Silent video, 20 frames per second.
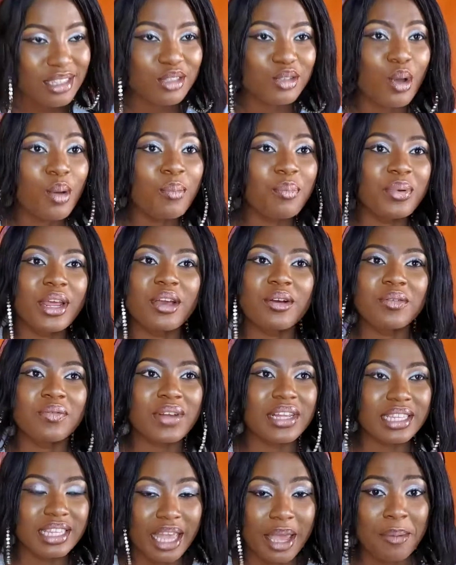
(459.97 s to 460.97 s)
Don't play over
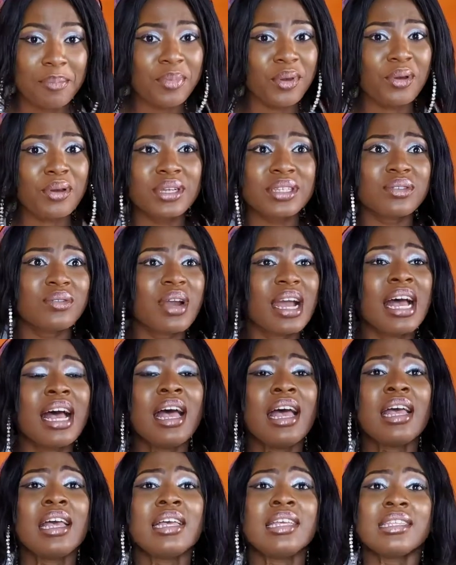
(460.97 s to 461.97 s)
them, because there are
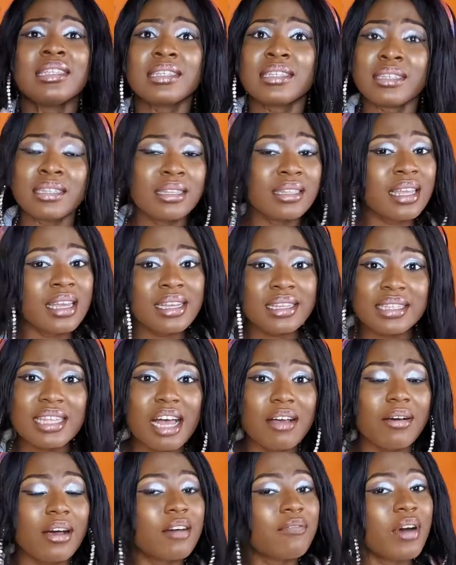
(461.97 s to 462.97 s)
certain things that
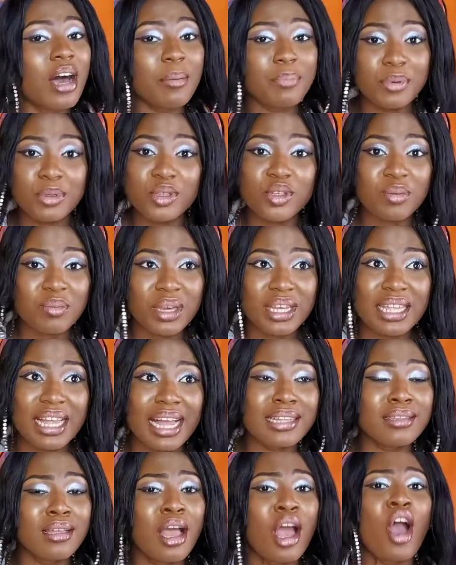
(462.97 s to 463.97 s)
have happened to me
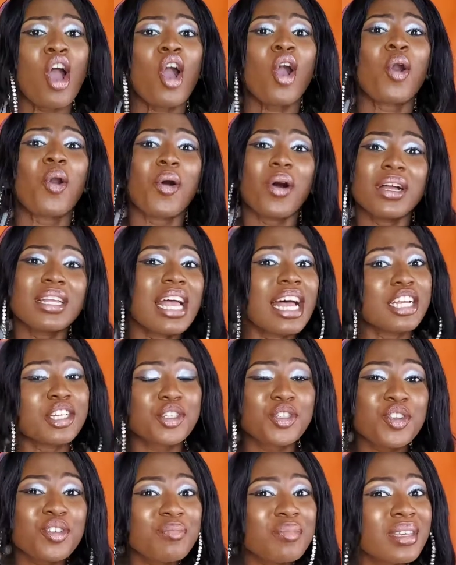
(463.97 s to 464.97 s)
that God has
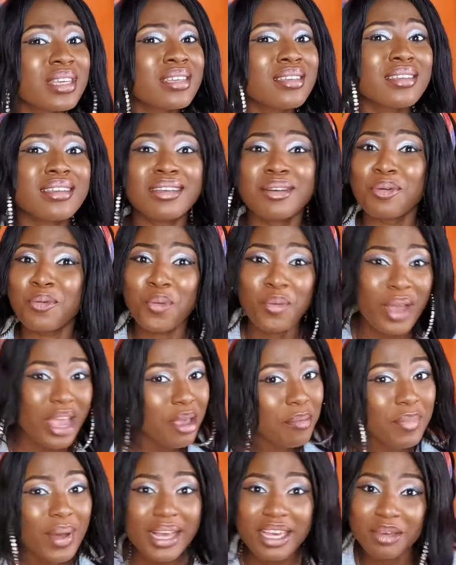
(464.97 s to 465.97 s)
shown me way
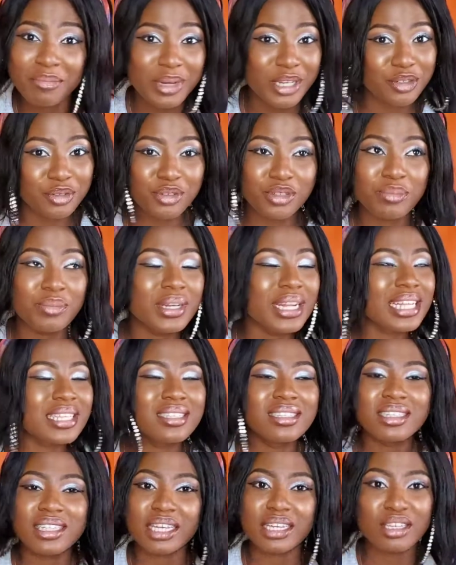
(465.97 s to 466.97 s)
back in my dream, but I
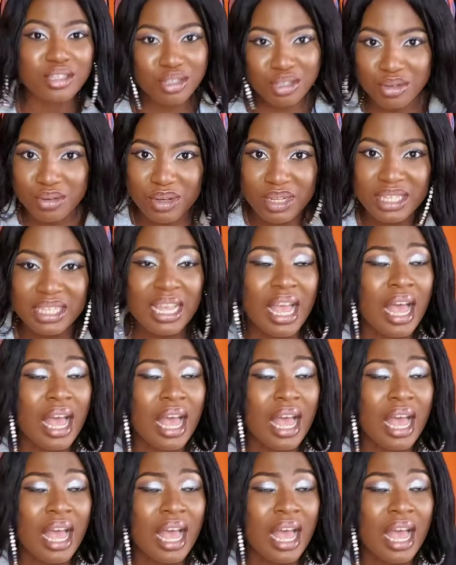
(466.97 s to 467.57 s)
didn't take it serious.